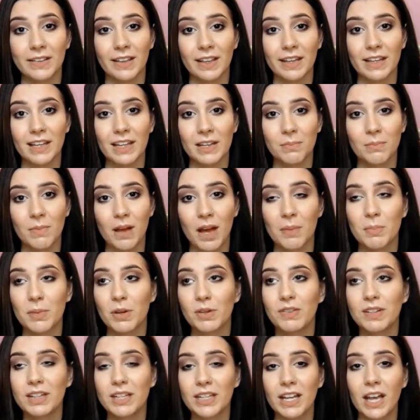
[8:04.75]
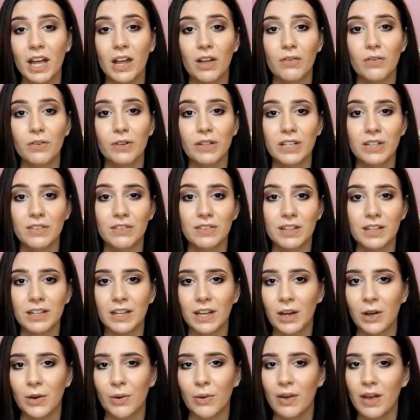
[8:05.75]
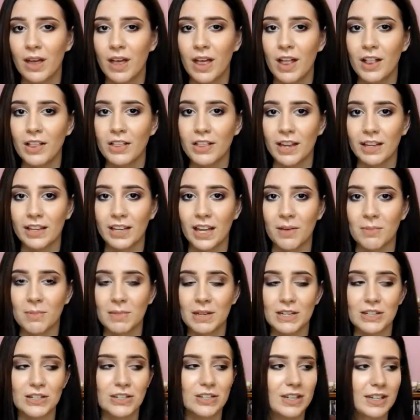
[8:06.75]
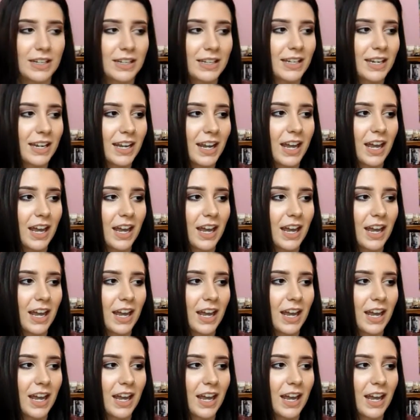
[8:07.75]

Like in my moving to California video, like I mentioned,